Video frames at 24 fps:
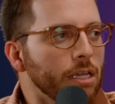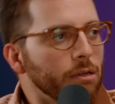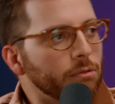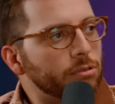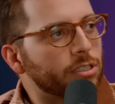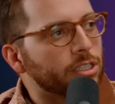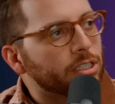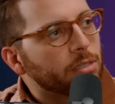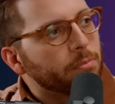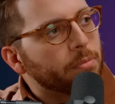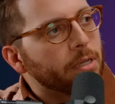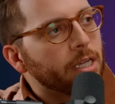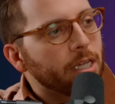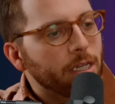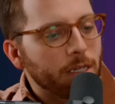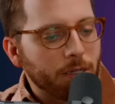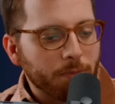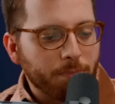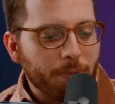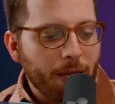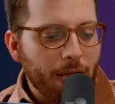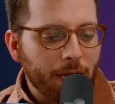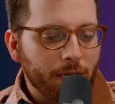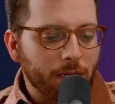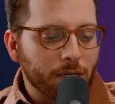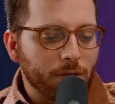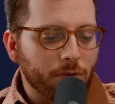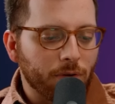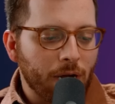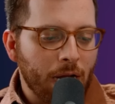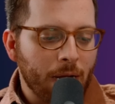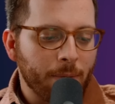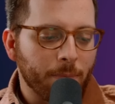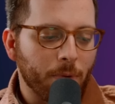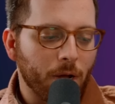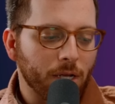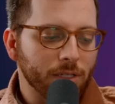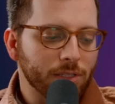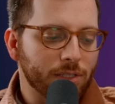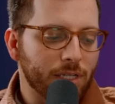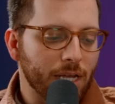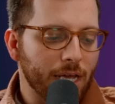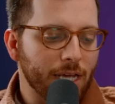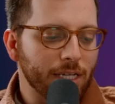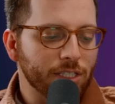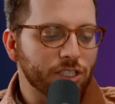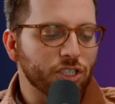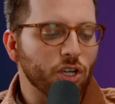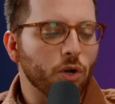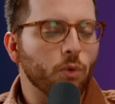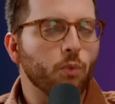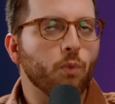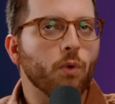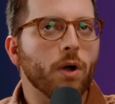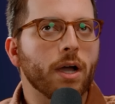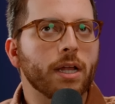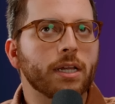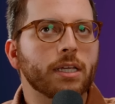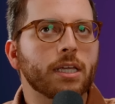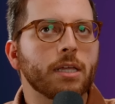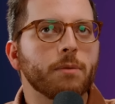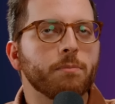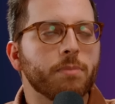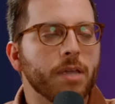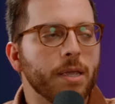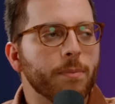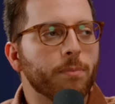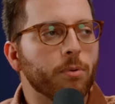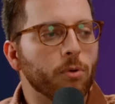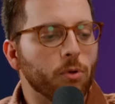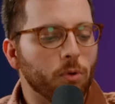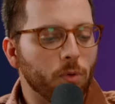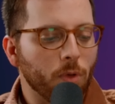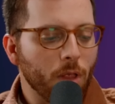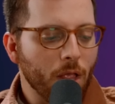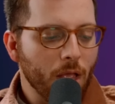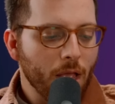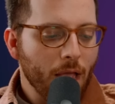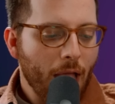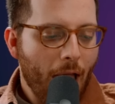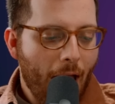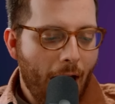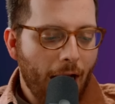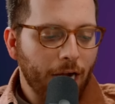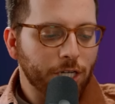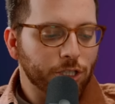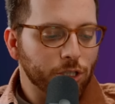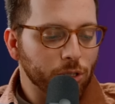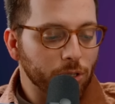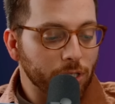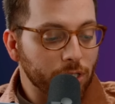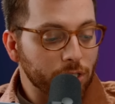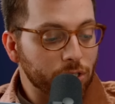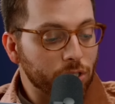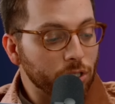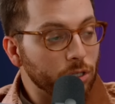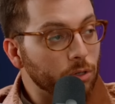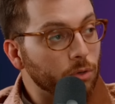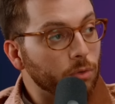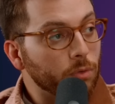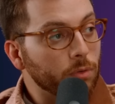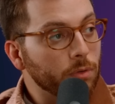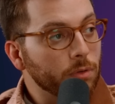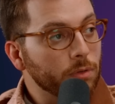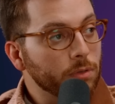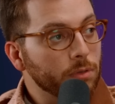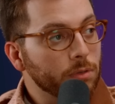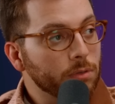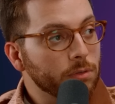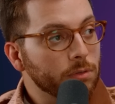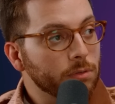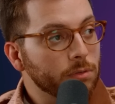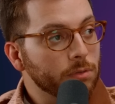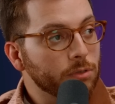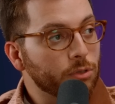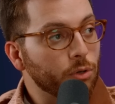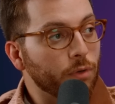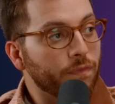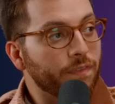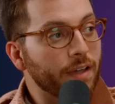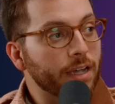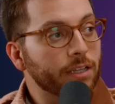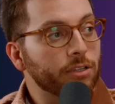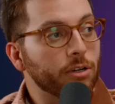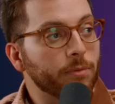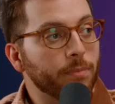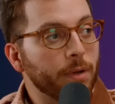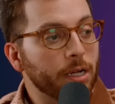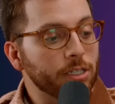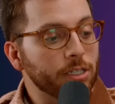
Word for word: it used to be back in grandma's day. So, what can people actually do? to affect say, their